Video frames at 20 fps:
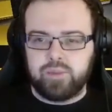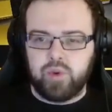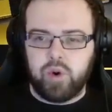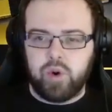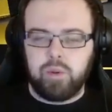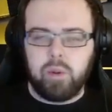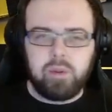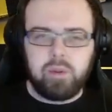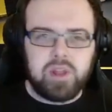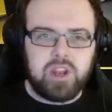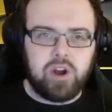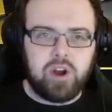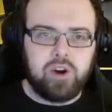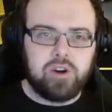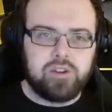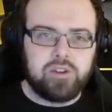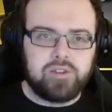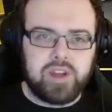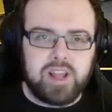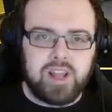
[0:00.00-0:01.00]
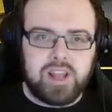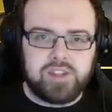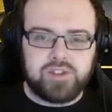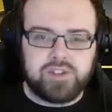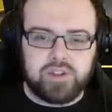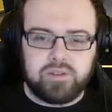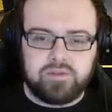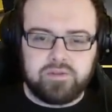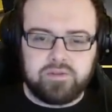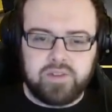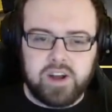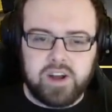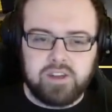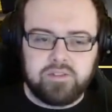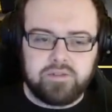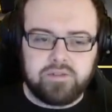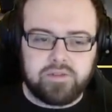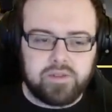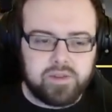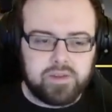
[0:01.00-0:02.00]
Probably not Unreal Engine
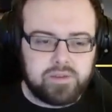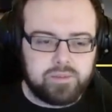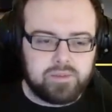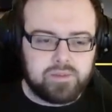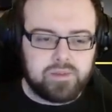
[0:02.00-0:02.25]
5.